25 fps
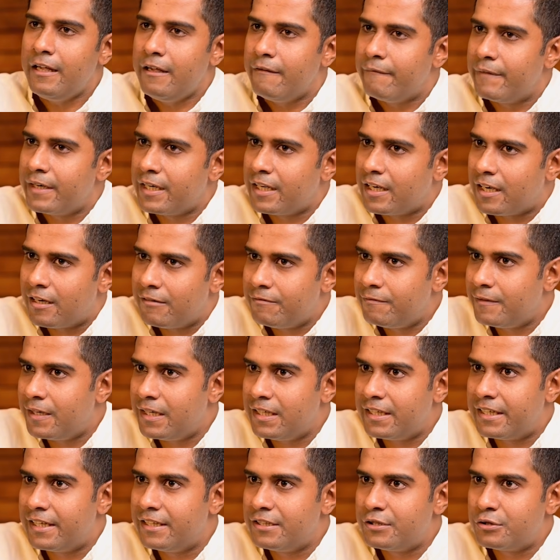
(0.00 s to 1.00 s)
When
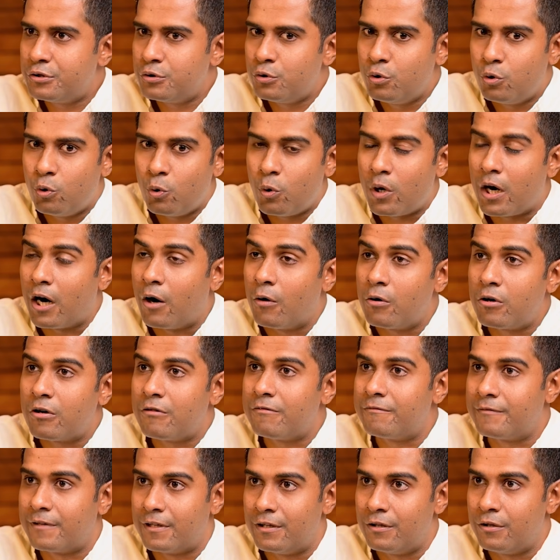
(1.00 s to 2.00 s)
kapha tends to go out
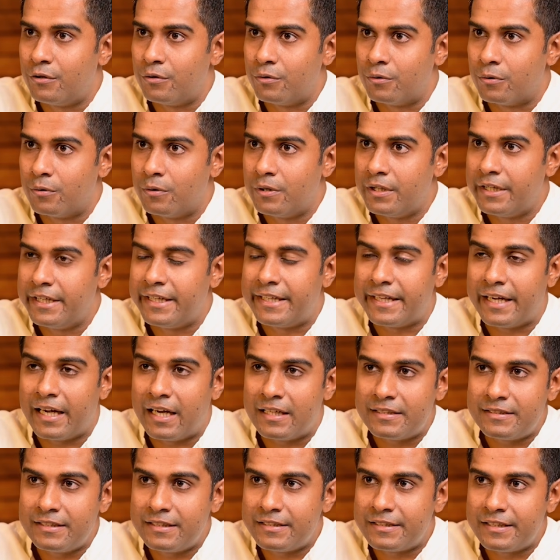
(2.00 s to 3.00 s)
of control, it
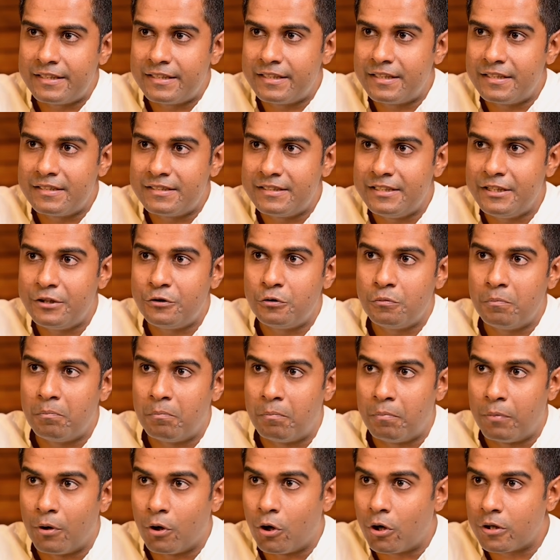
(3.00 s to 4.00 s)
has a tendency to
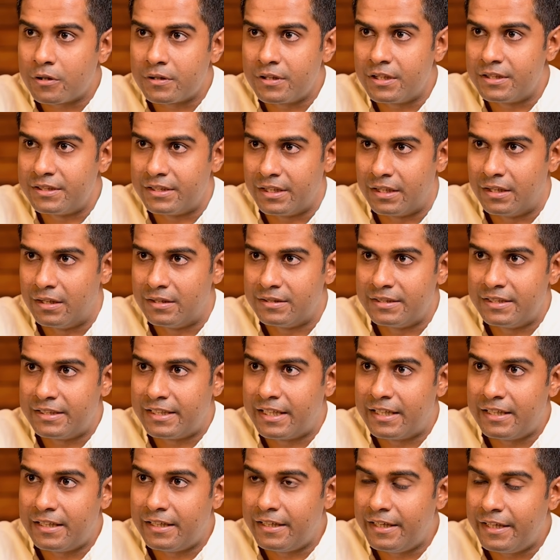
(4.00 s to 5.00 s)
block the channels. It
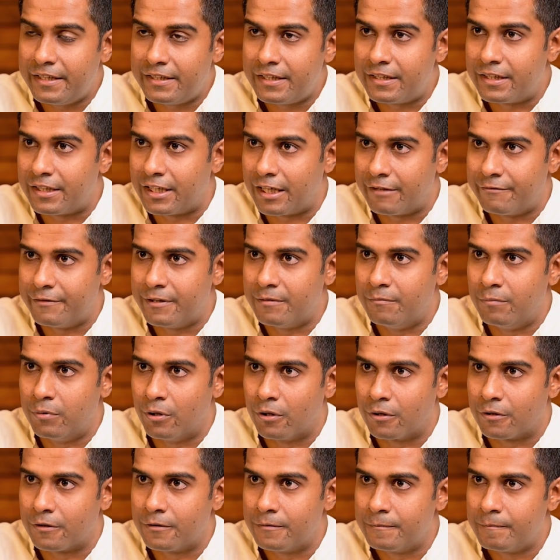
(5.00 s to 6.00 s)
can create a traffic
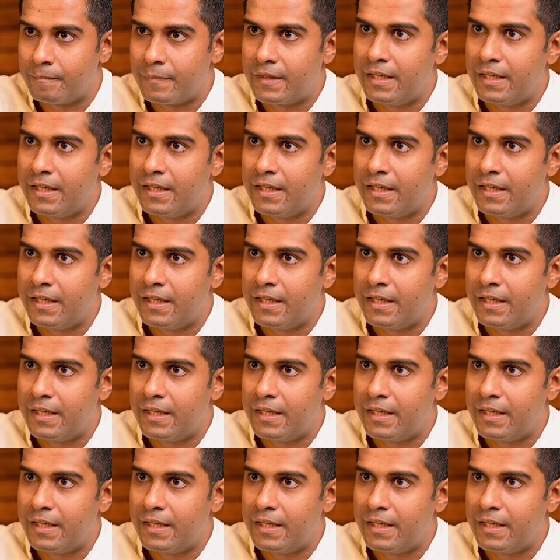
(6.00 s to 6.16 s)
block.